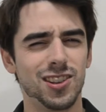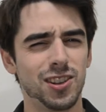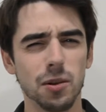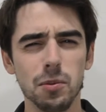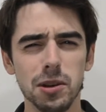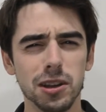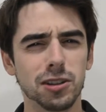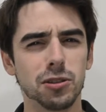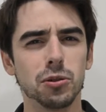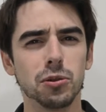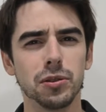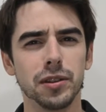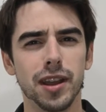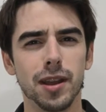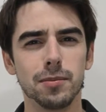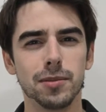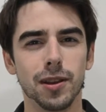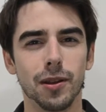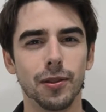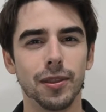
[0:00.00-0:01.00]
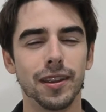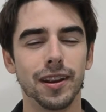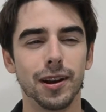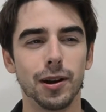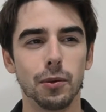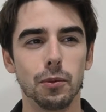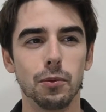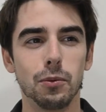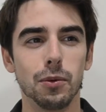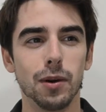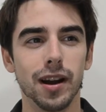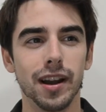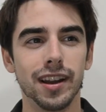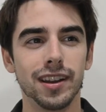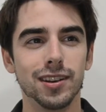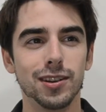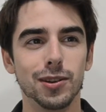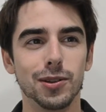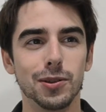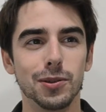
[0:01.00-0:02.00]
so many cool names out there. Why
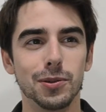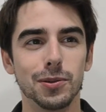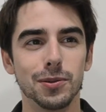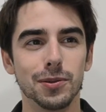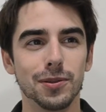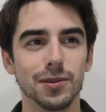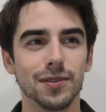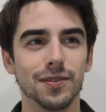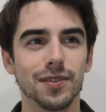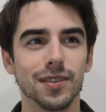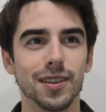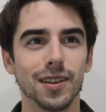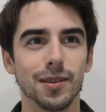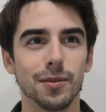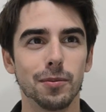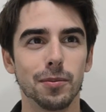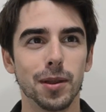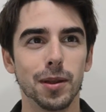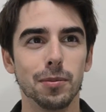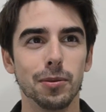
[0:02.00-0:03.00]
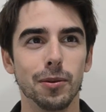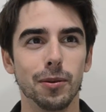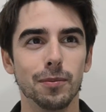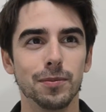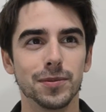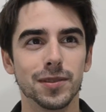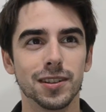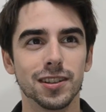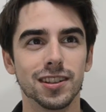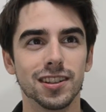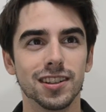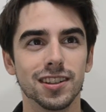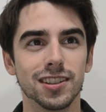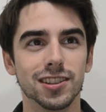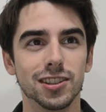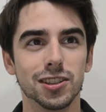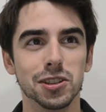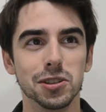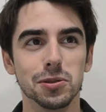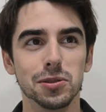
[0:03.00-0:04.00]
do people
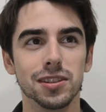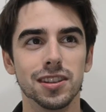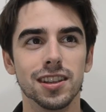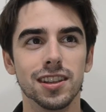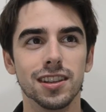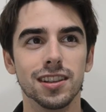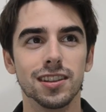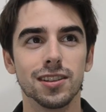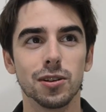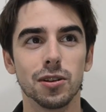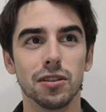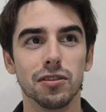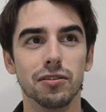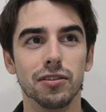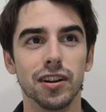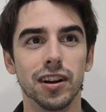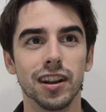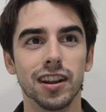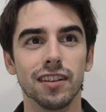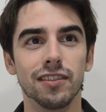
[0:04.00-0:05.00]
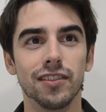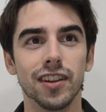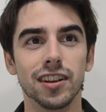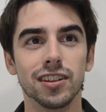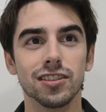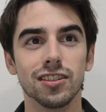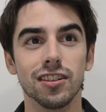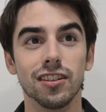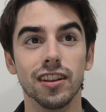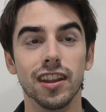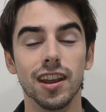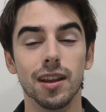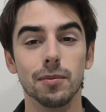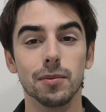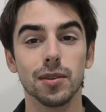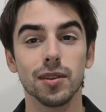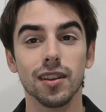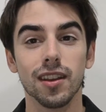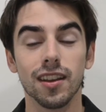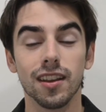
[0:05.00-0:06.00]
choose these sort of very conventional names?
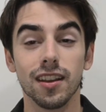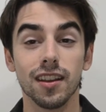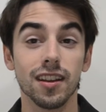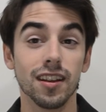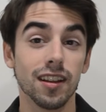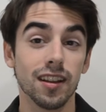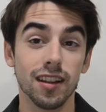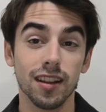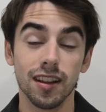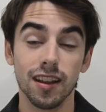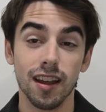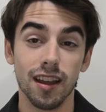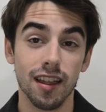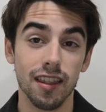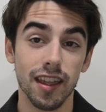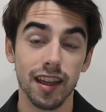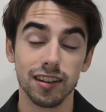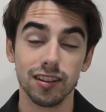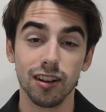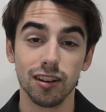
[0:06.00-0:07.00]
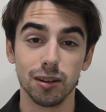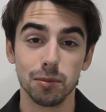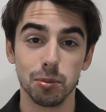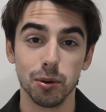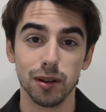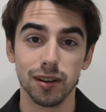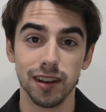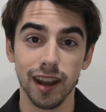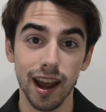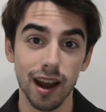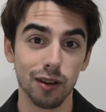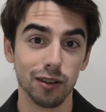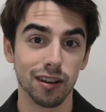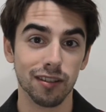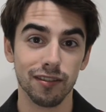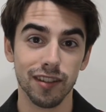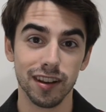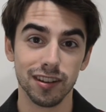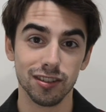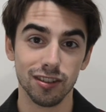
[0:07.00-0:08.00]
And that's not to put down
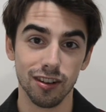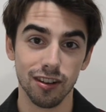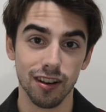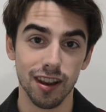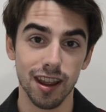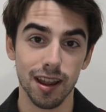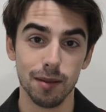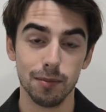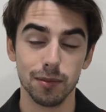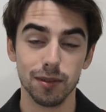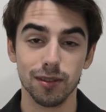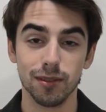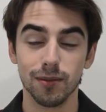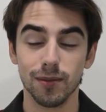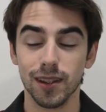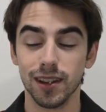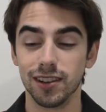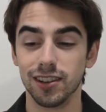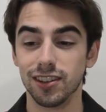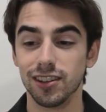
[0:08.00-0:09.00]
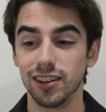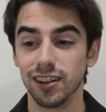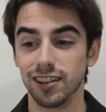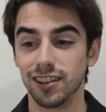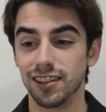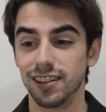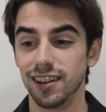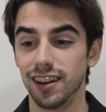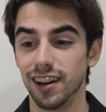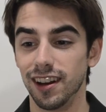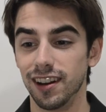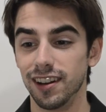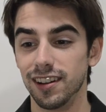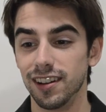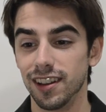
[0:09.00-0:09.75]
conventional names. It's just uh,